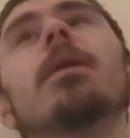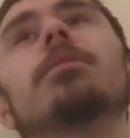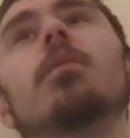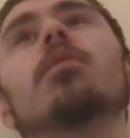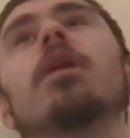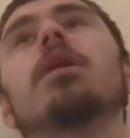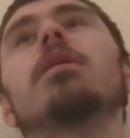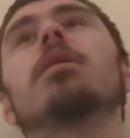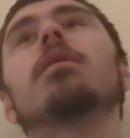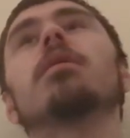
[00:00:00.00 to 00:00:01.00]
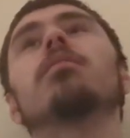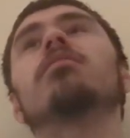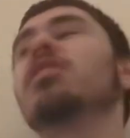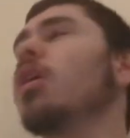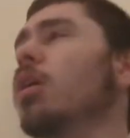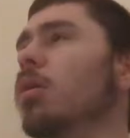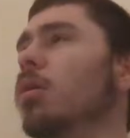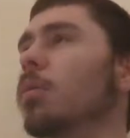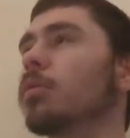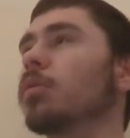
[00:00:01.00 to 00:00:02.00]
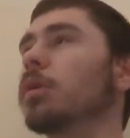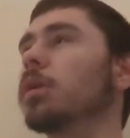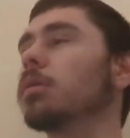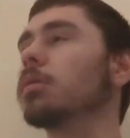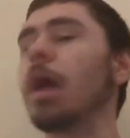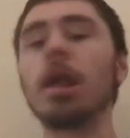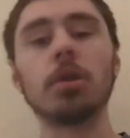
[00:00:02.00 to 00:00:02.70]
VR or was it only I don't know, but it was on